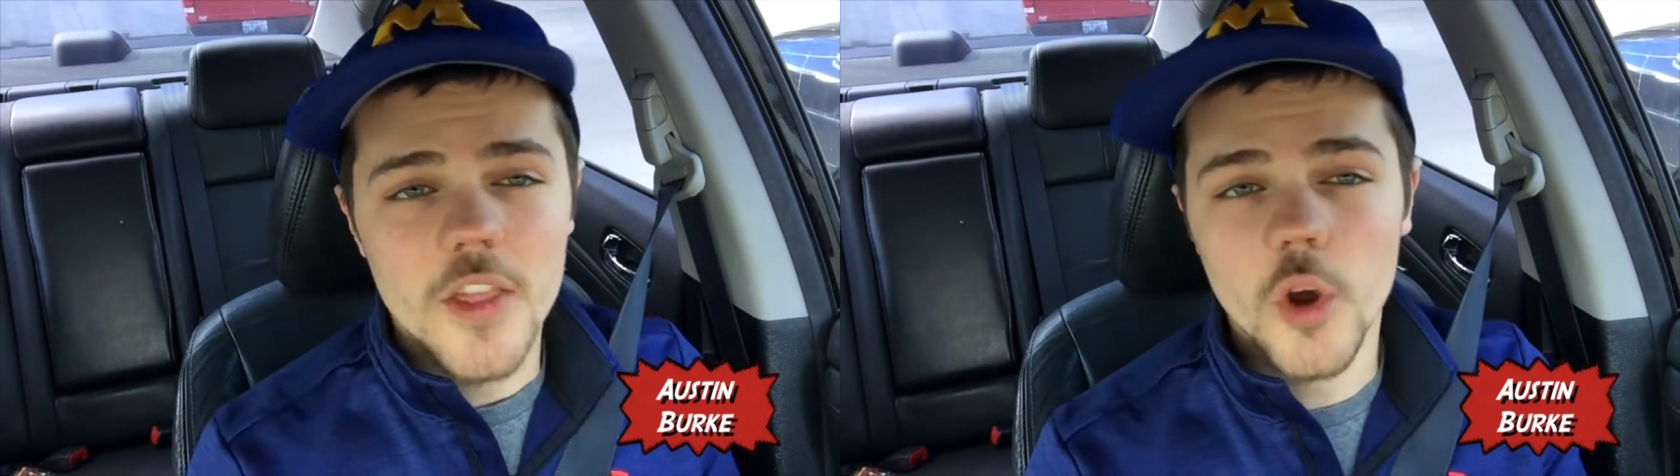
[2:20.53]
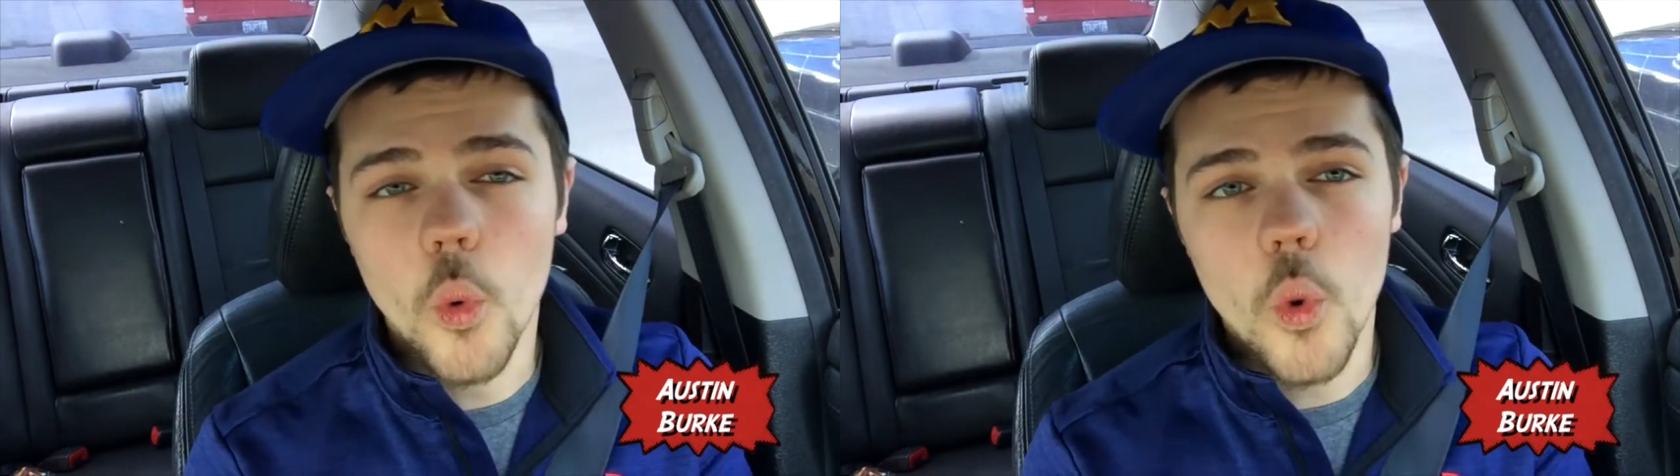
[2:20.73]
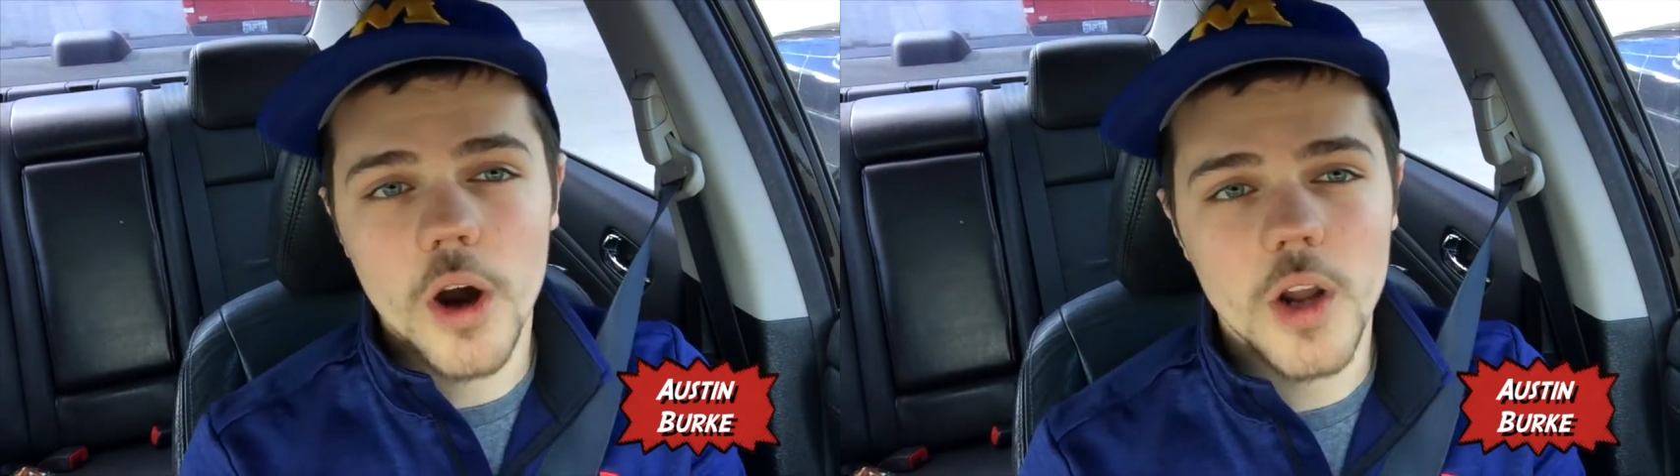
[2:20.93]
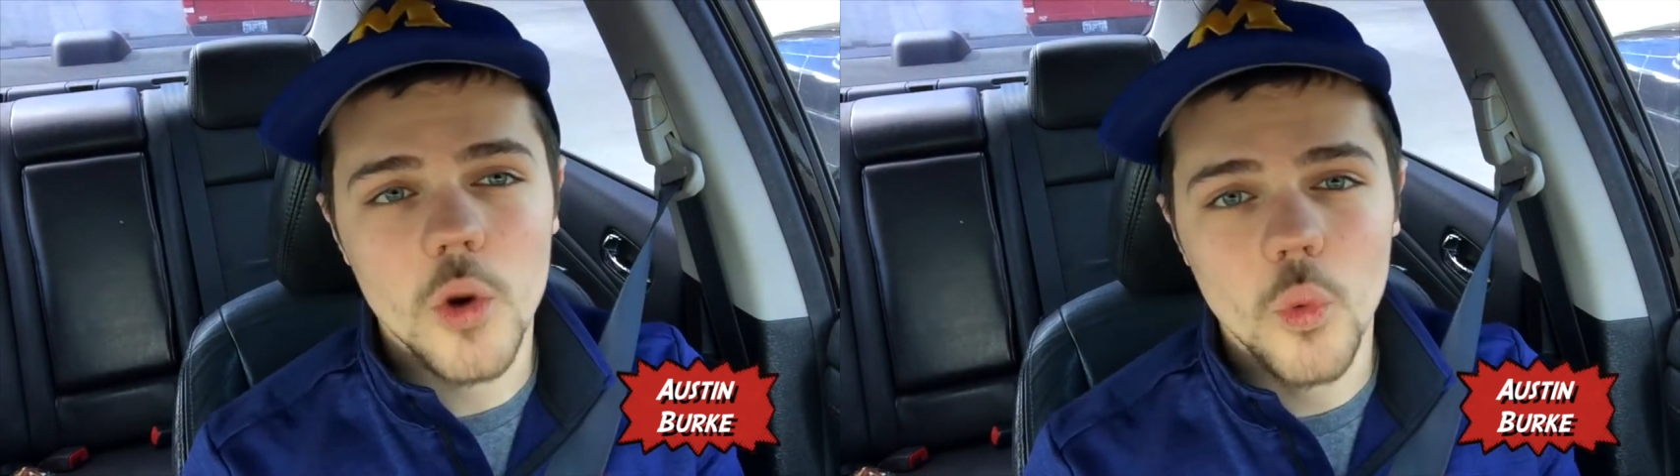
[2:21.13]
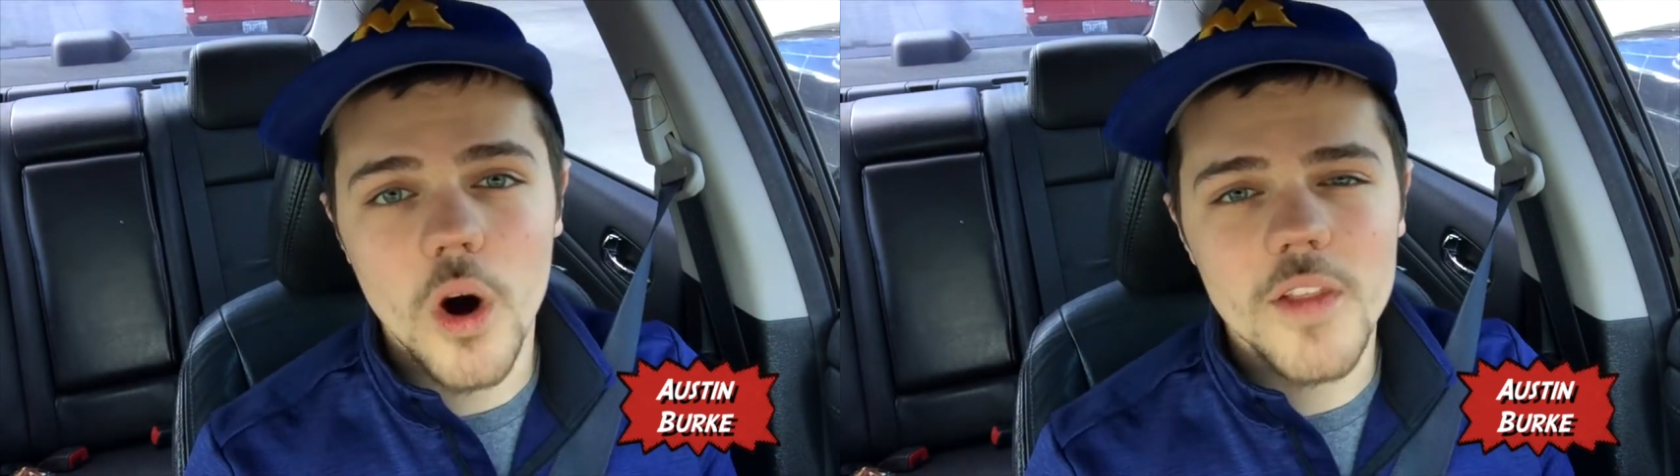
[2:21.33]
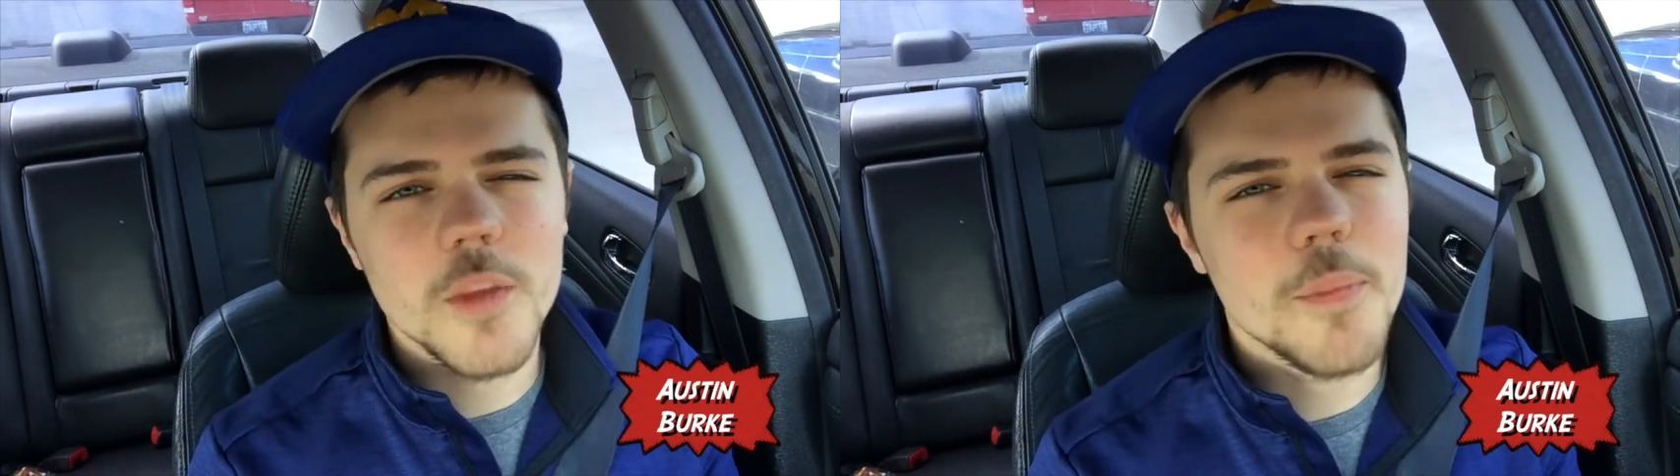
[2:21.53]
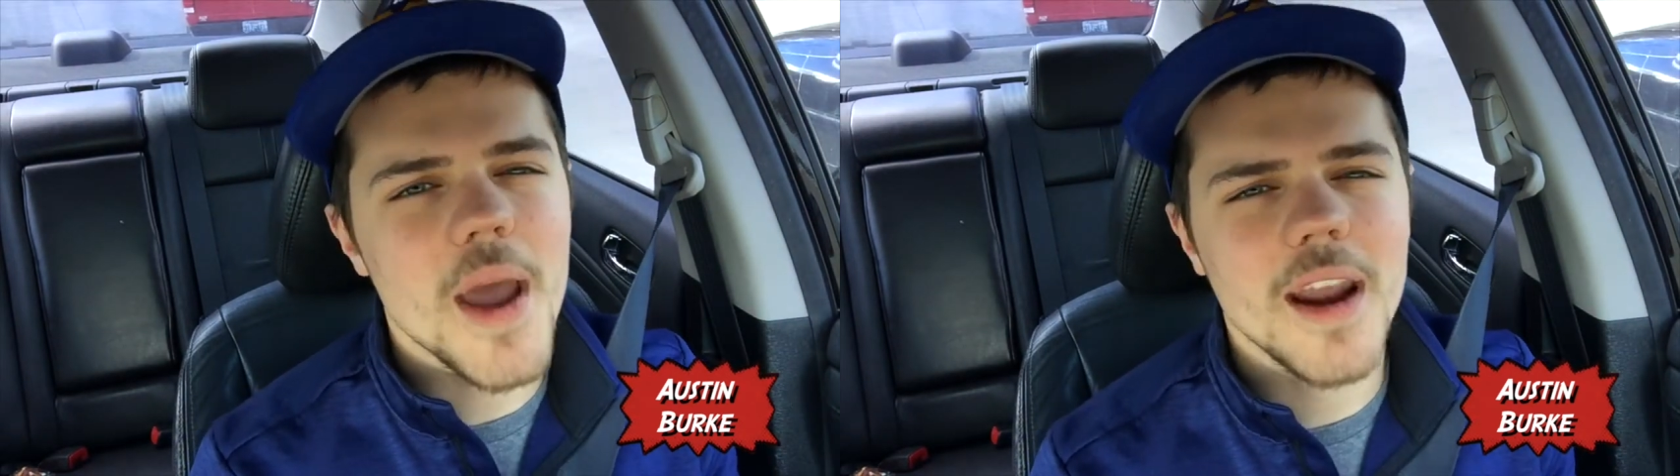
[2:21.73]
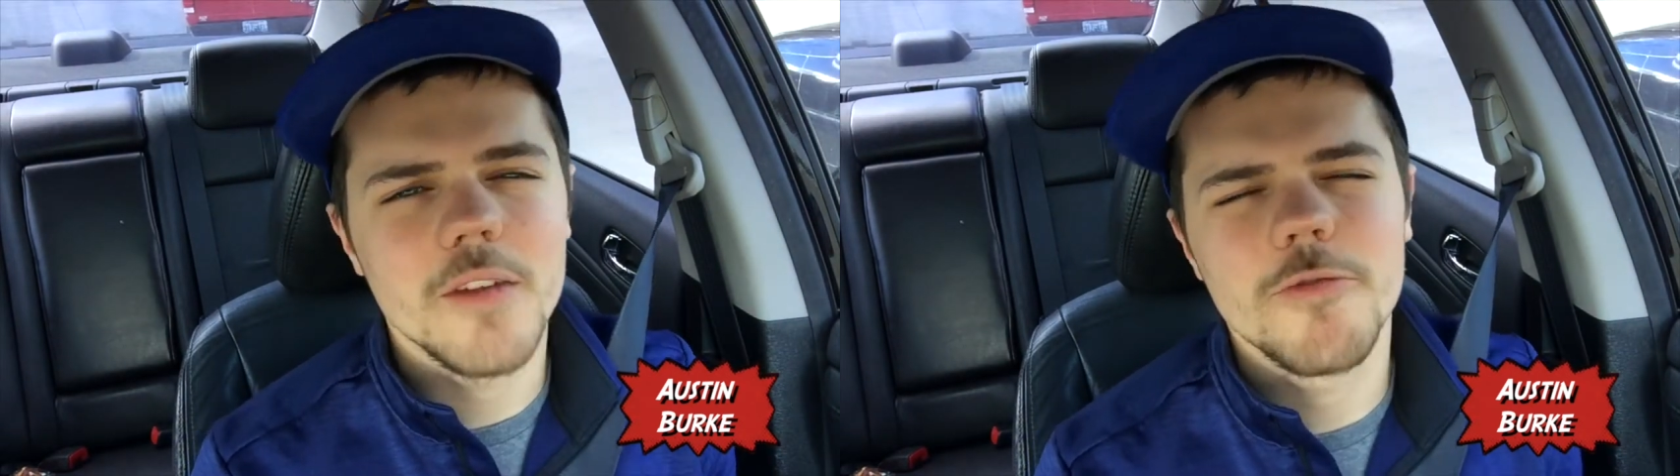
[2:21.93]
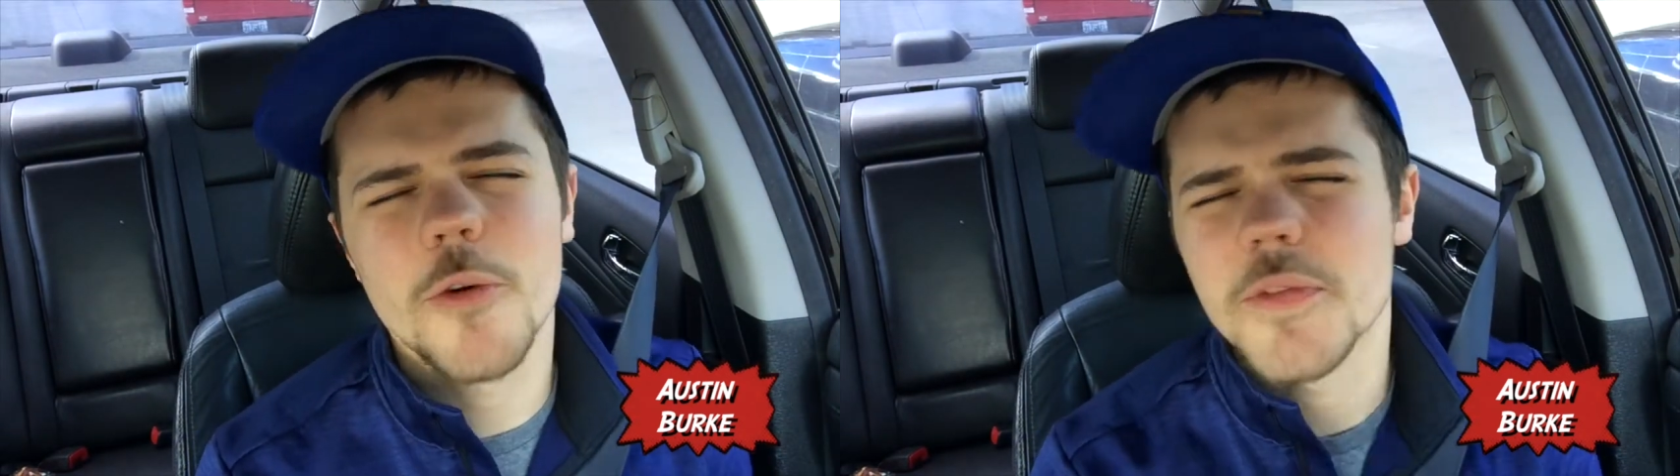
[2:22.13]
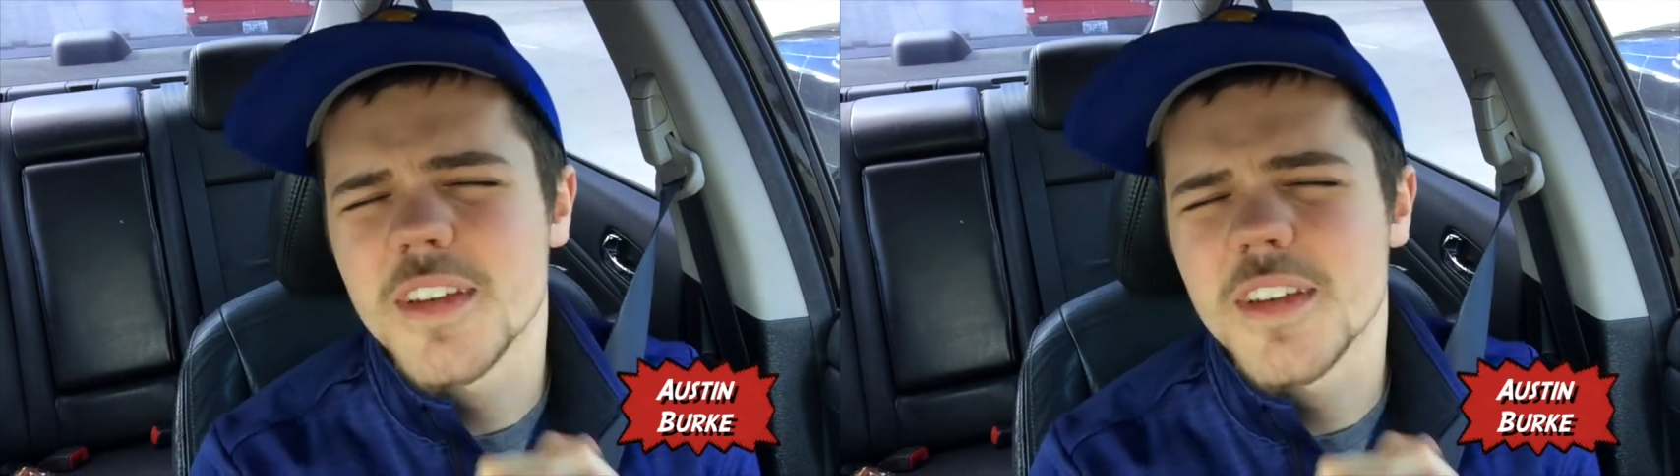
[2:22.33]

the one-on-one, -on -one, the back and forth,